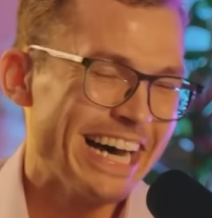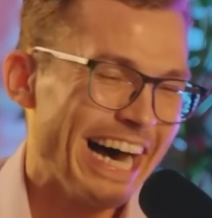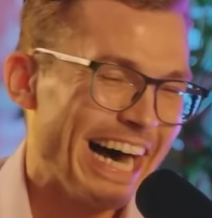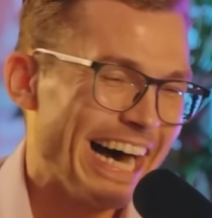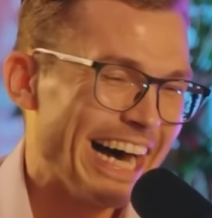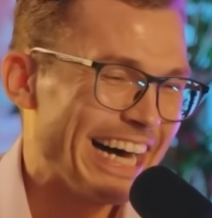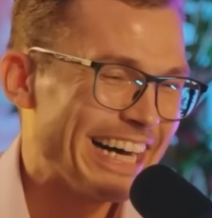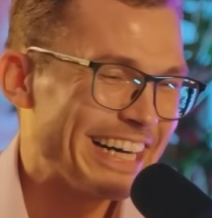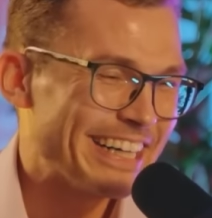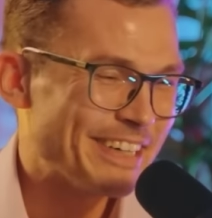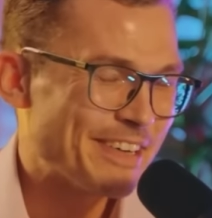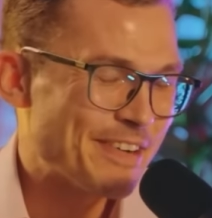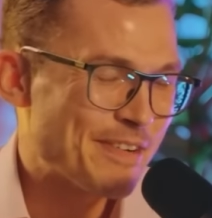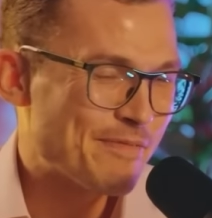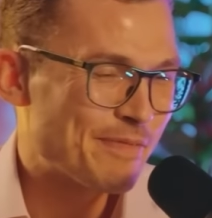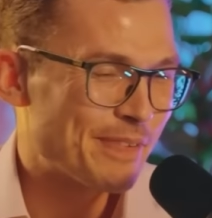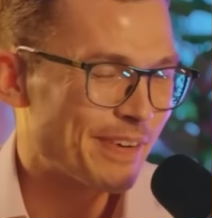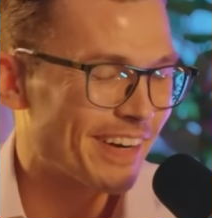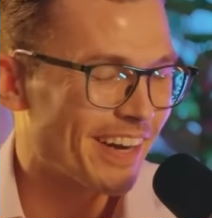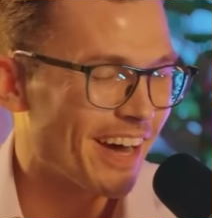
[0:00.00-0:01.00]

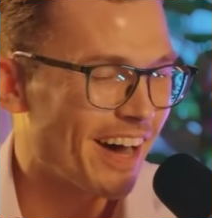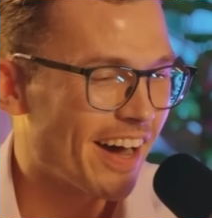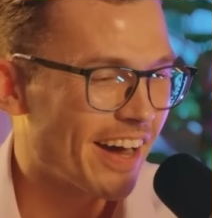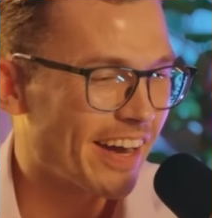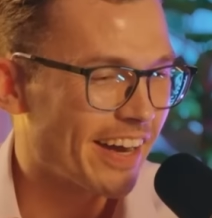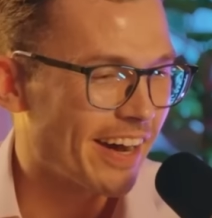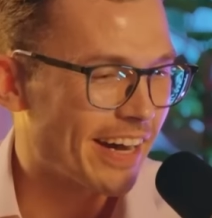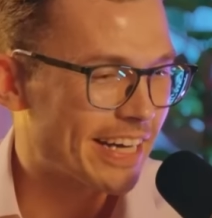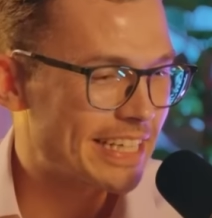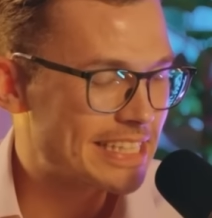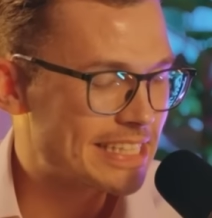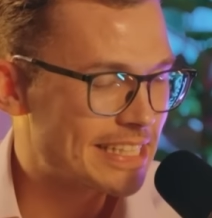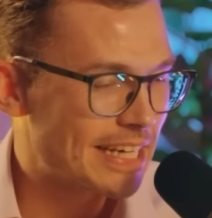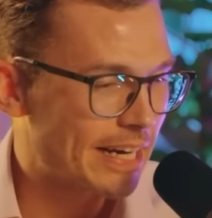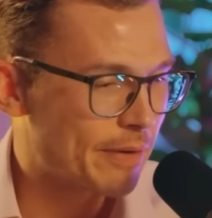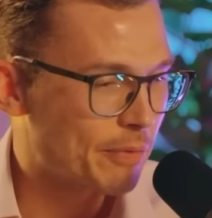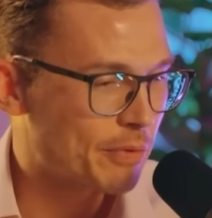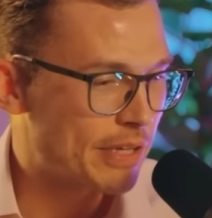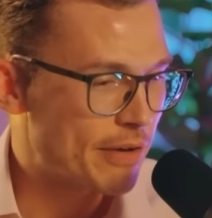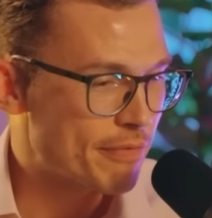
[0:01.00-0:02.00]
But I
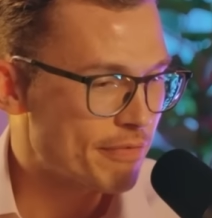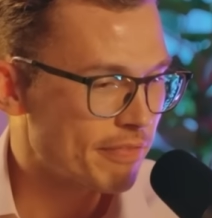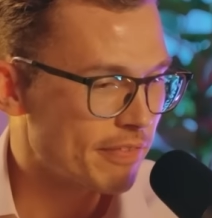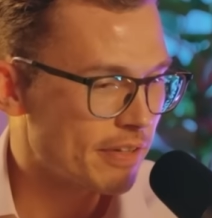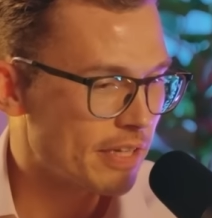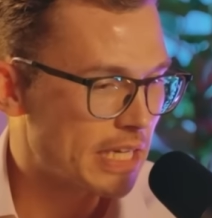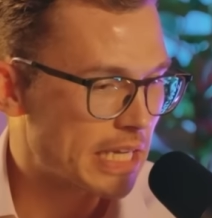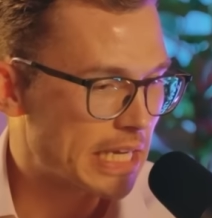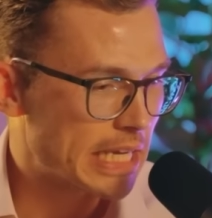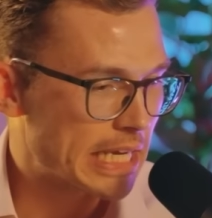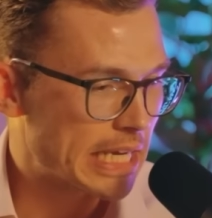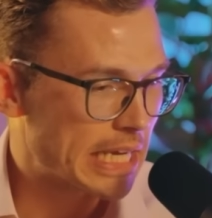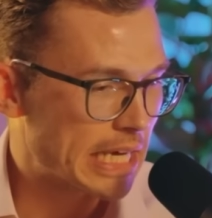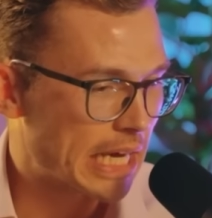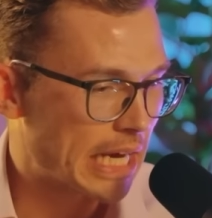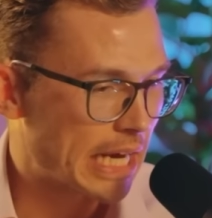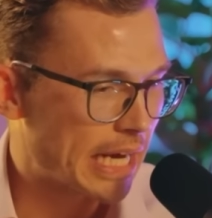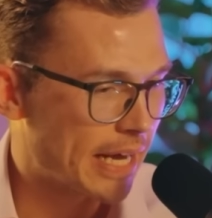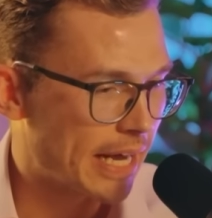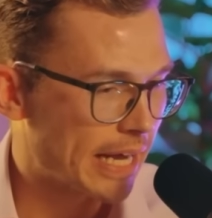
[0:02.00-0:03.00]
would definitely
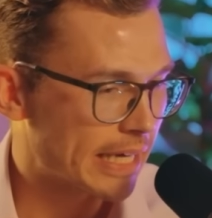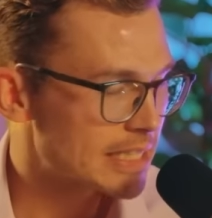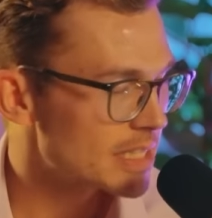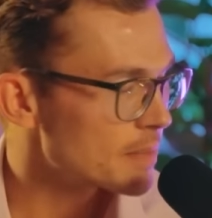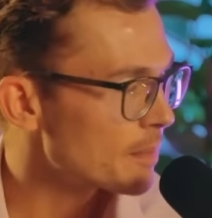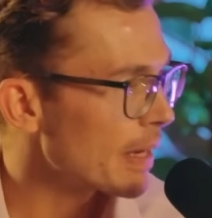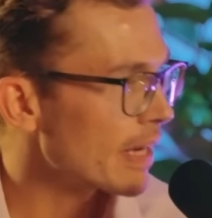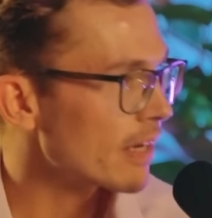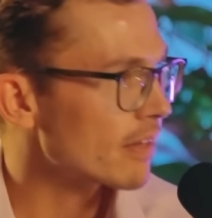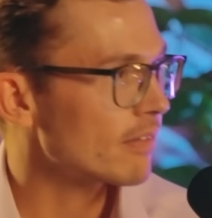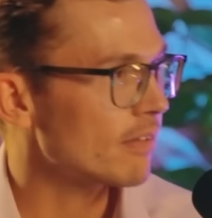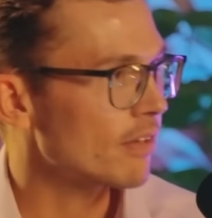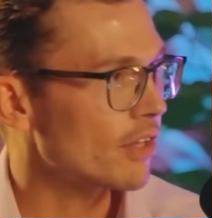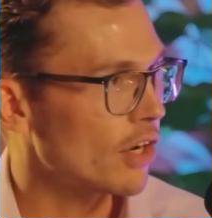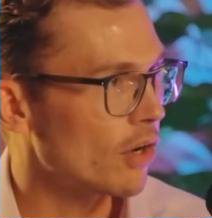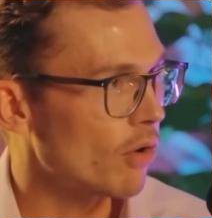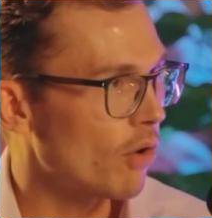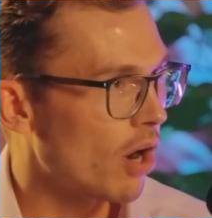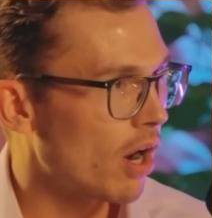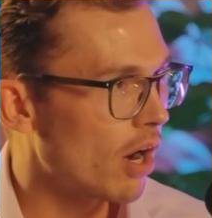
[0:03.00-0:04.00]
expect, you
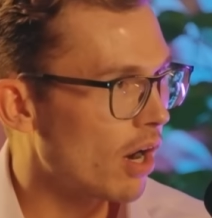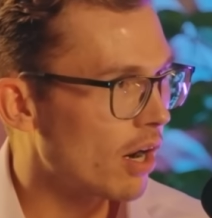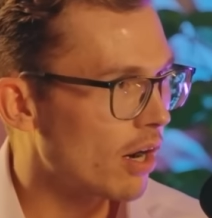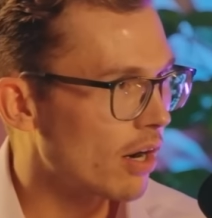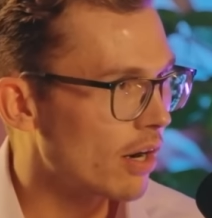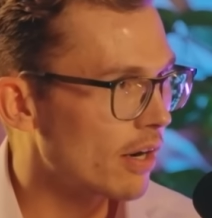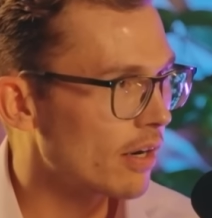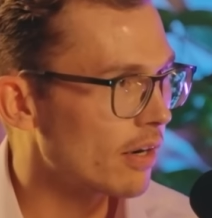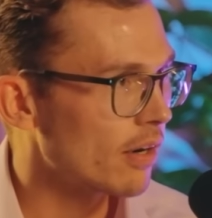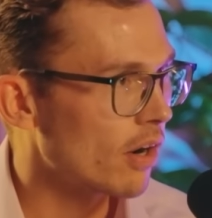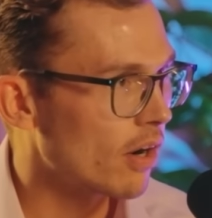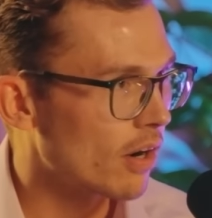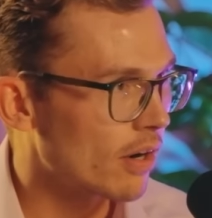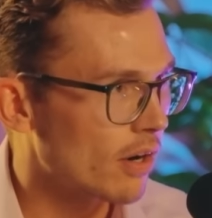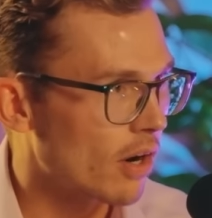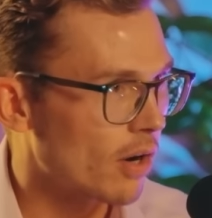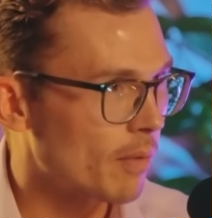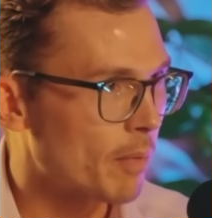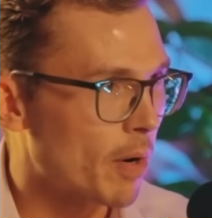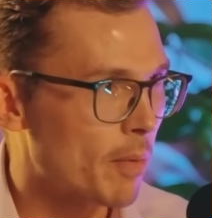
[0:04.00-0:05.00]
know,
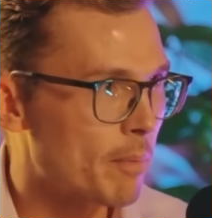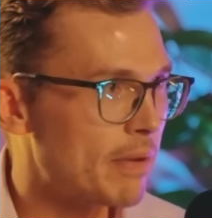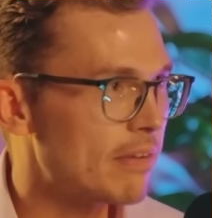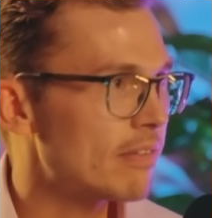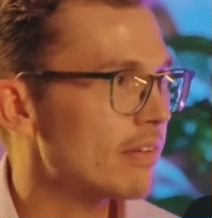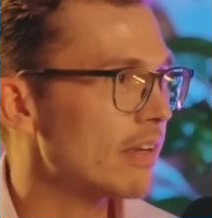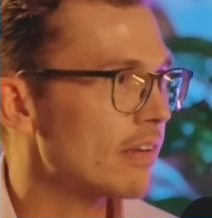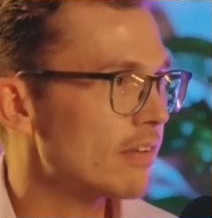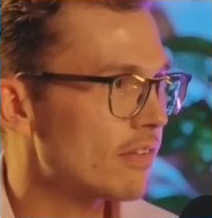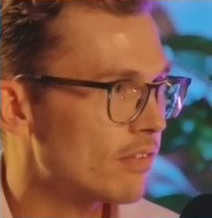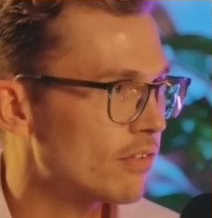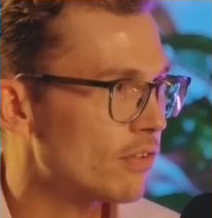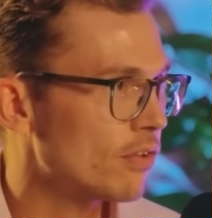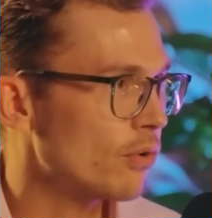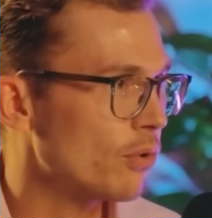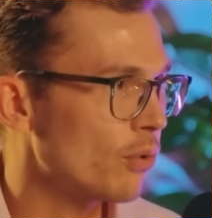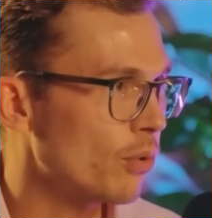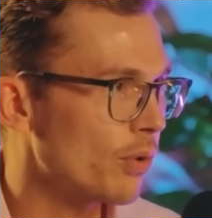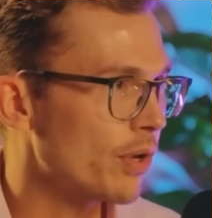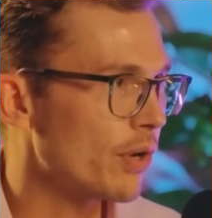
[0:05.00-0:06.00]
our business
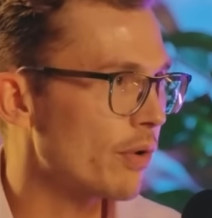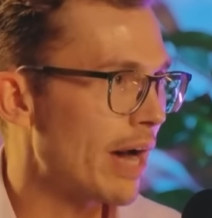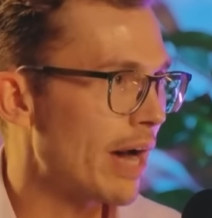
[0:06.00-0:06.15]
to, you know,